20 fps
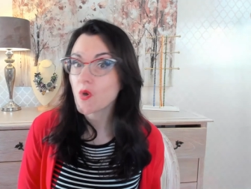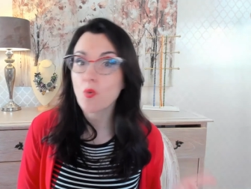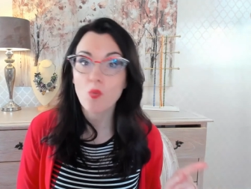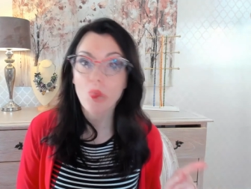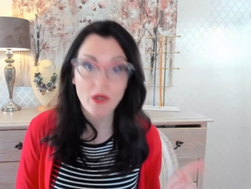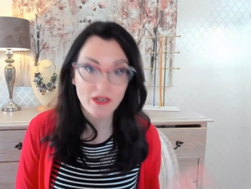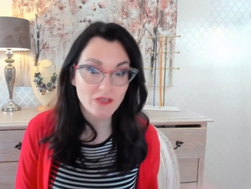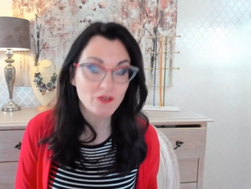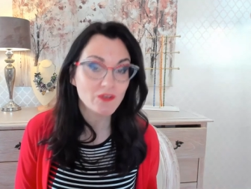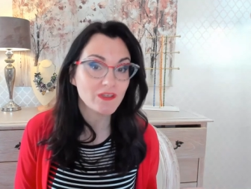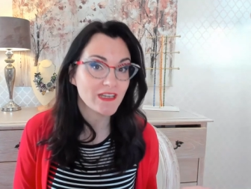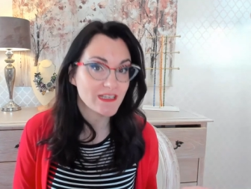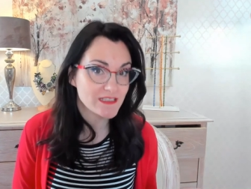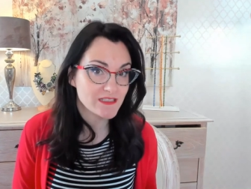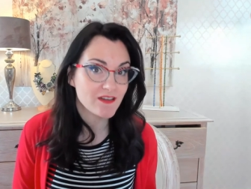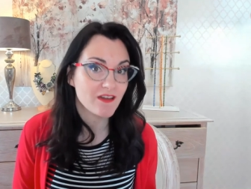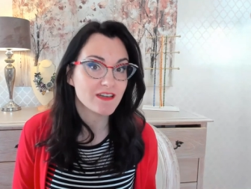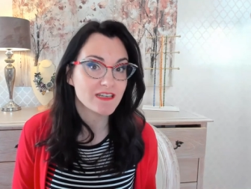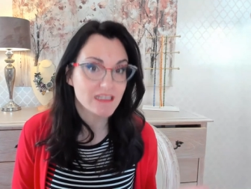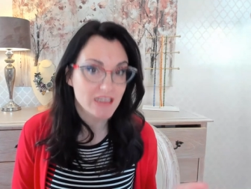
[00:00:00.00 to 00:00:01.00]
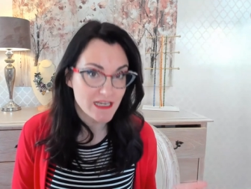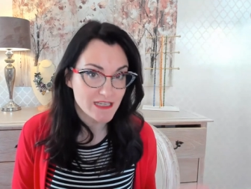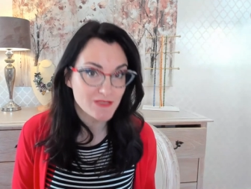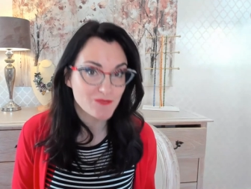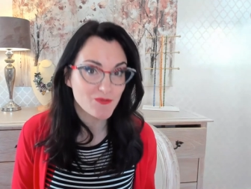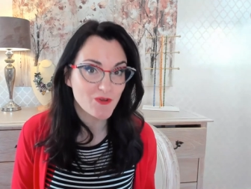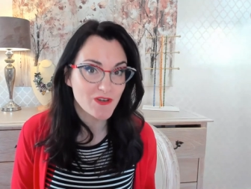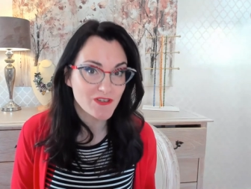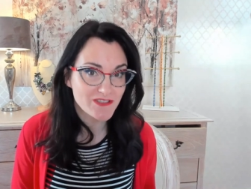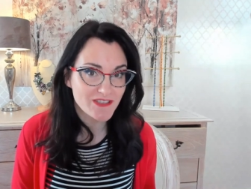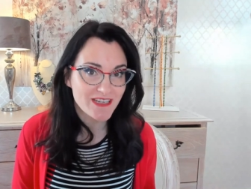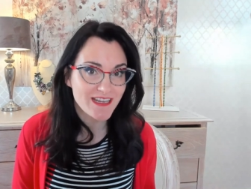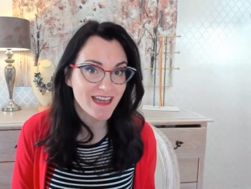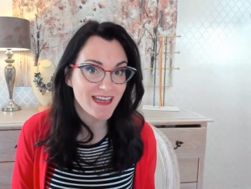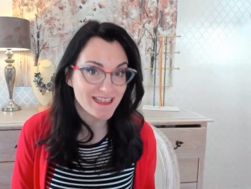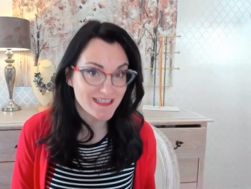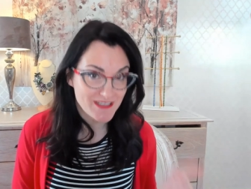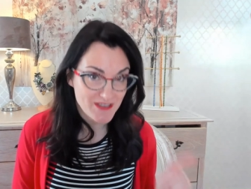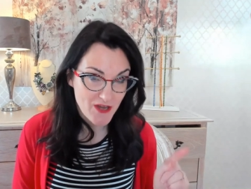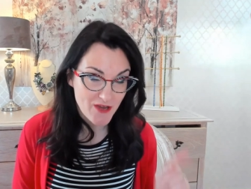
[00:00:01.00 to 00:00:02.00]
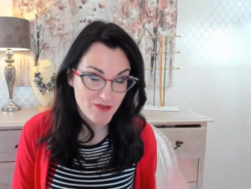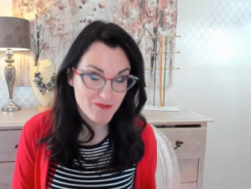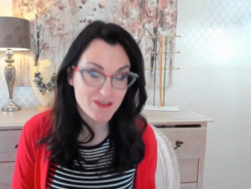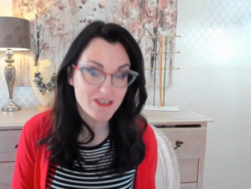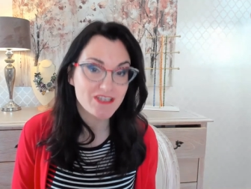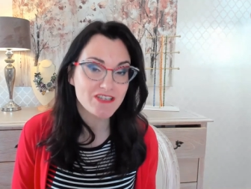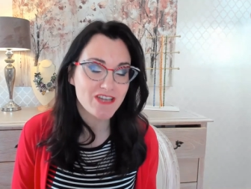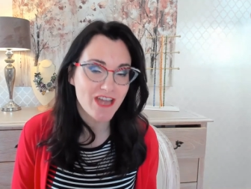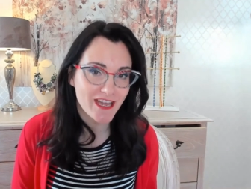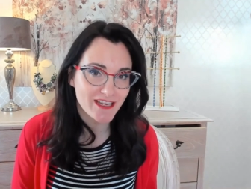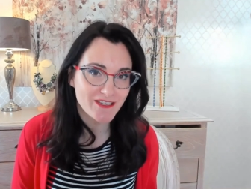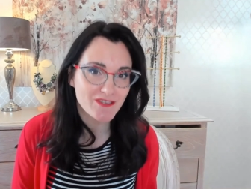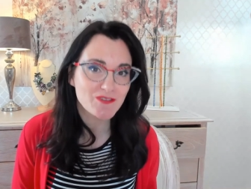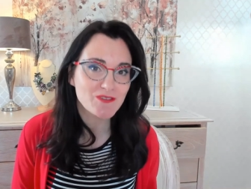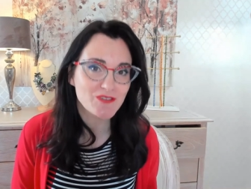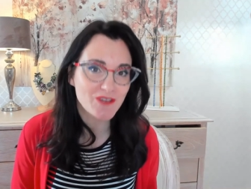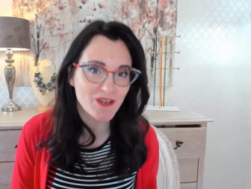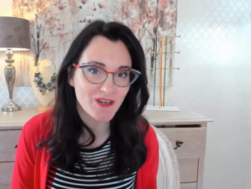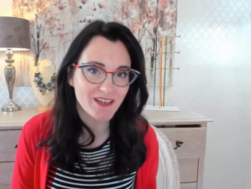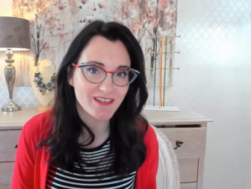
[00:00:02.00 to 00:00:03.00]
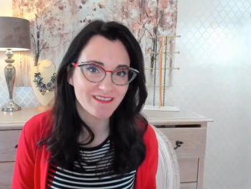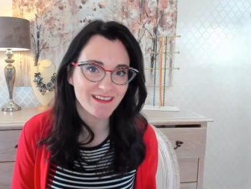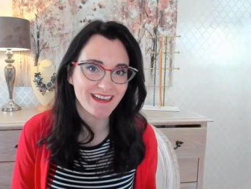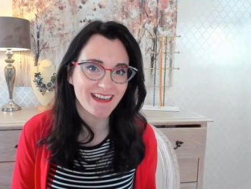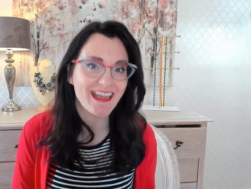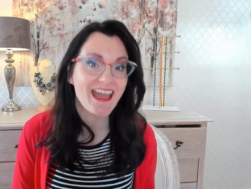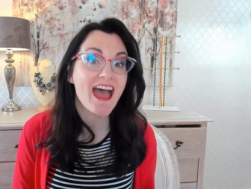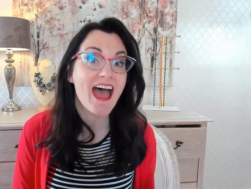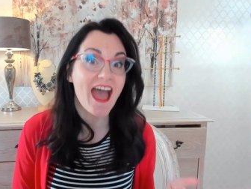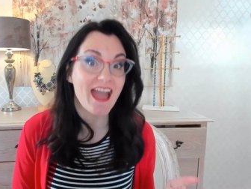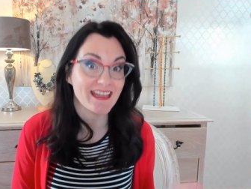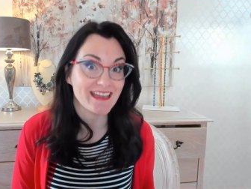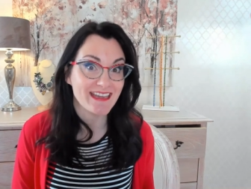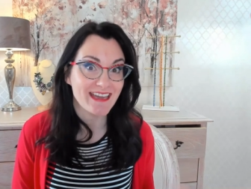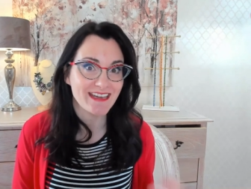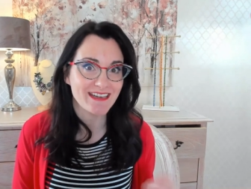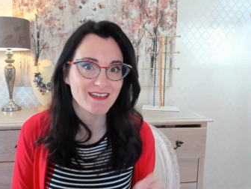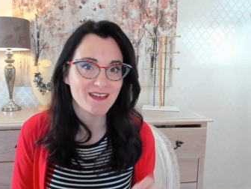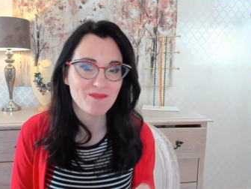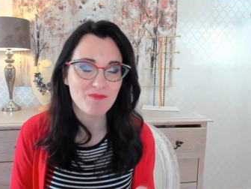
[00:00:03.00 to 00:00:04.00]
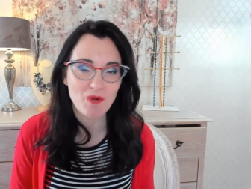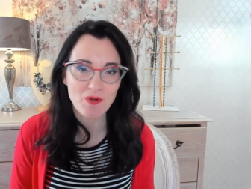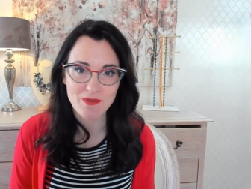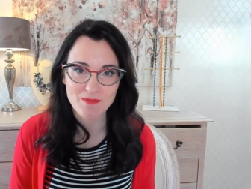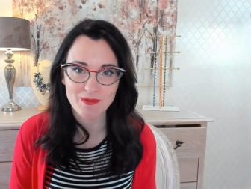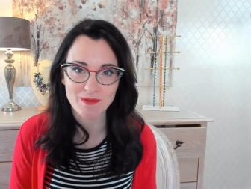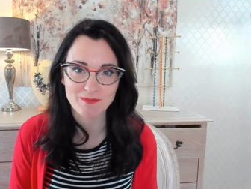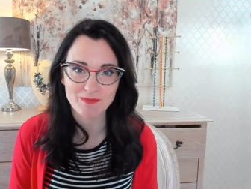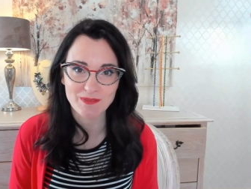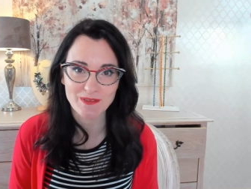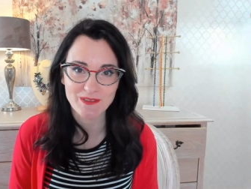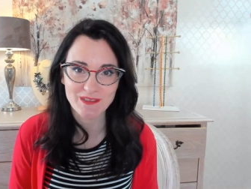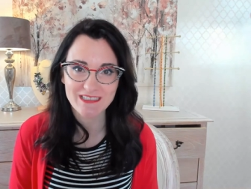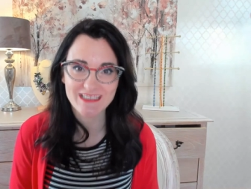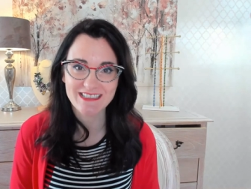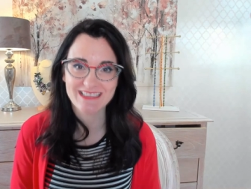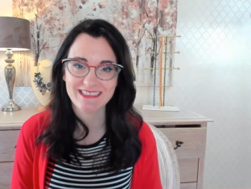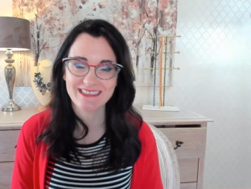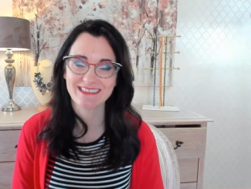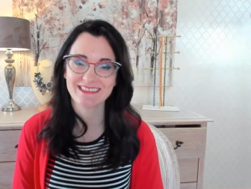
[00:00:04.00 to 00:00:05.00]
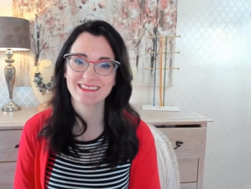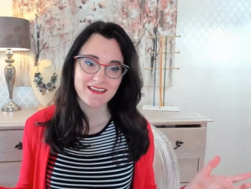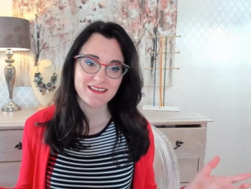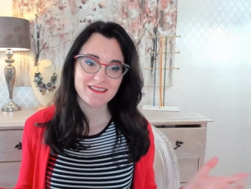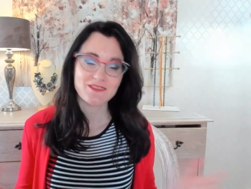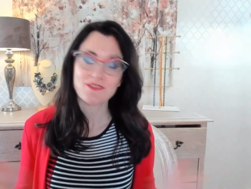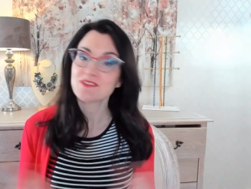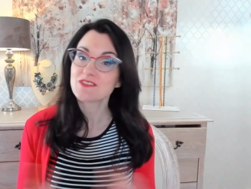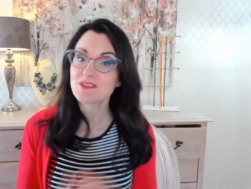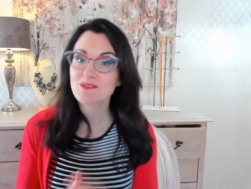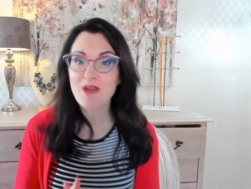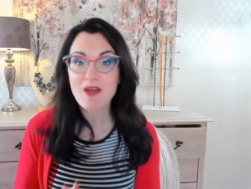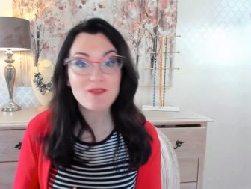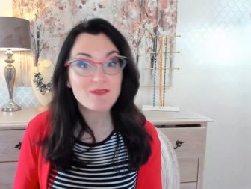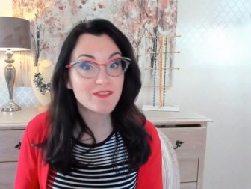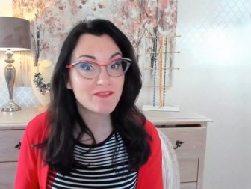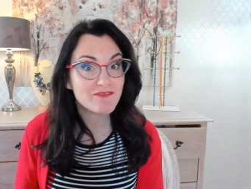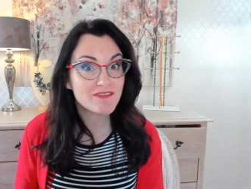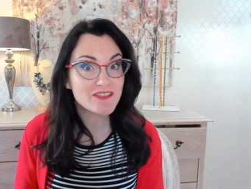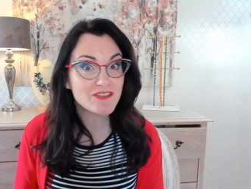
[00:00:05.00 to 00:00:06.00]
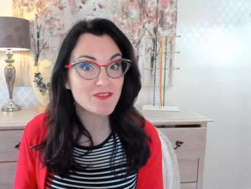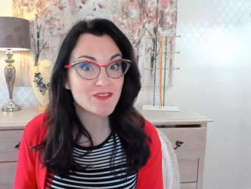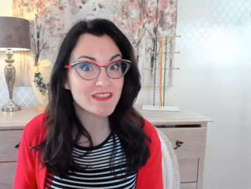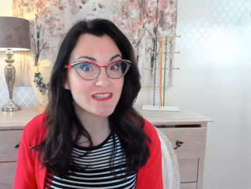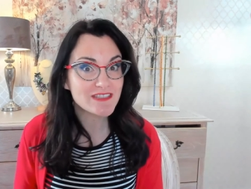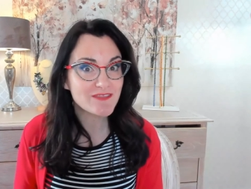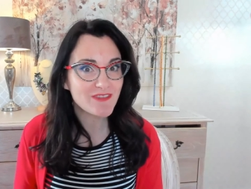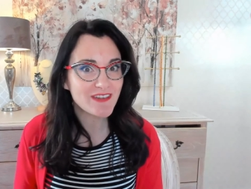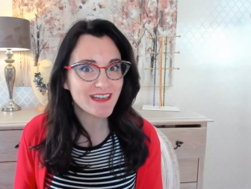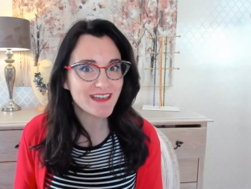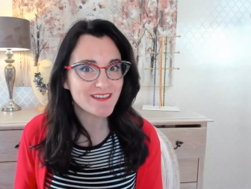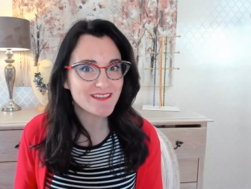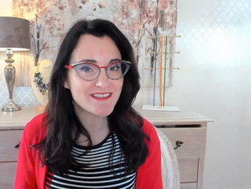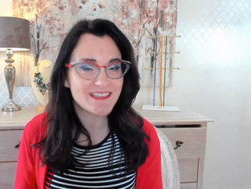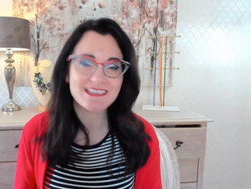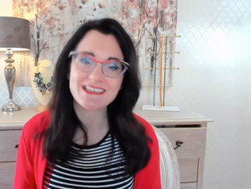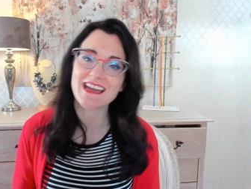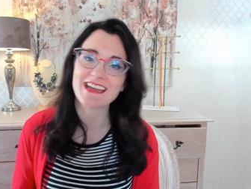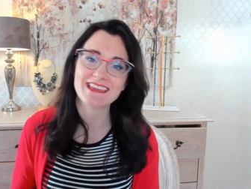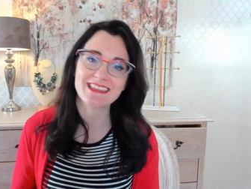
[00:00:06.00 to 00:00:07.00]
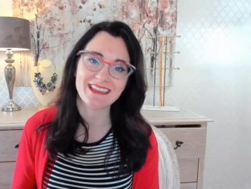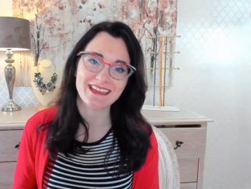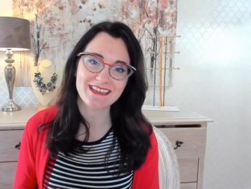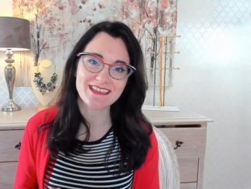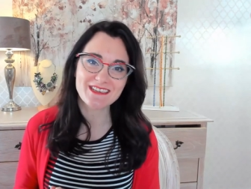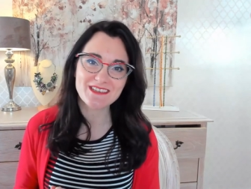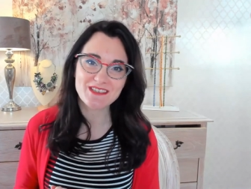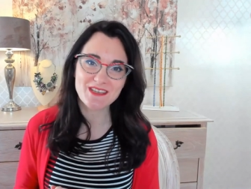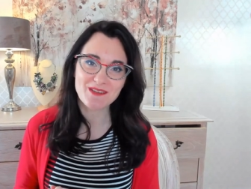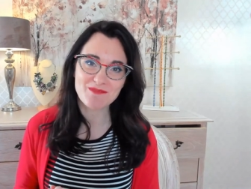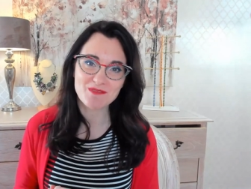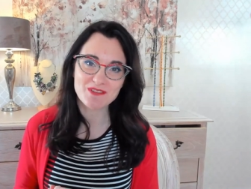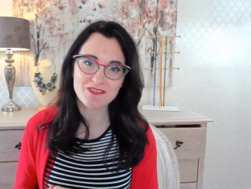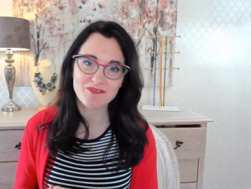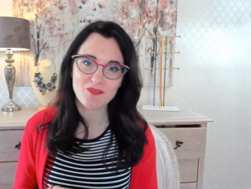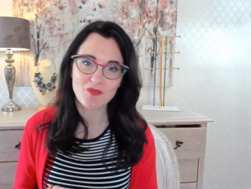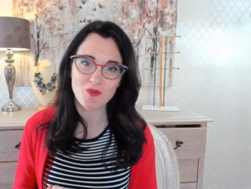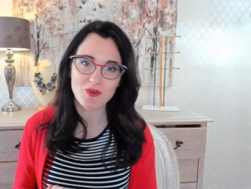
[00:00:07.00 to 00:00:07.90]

when your last eye test was, it's time to check your diary and get an appointment booked. So I do hope you've enjoyed this video today. Thank you so much for